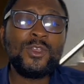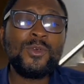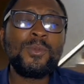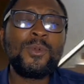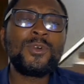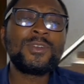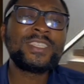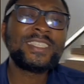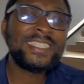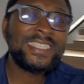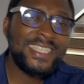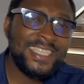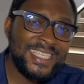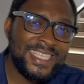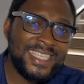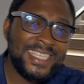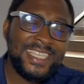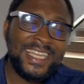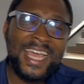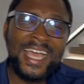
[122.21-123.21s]
you must
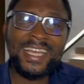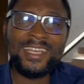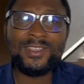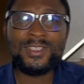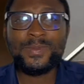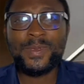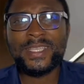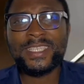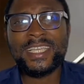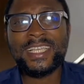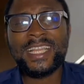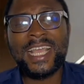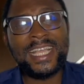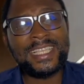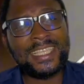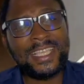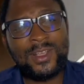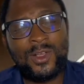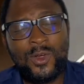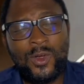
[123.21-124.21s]
see that this patient
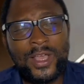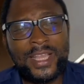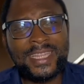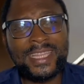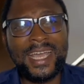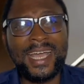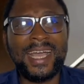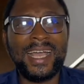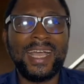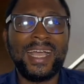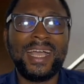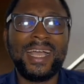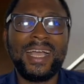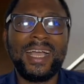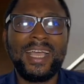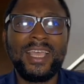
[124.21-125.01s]
has a goiter.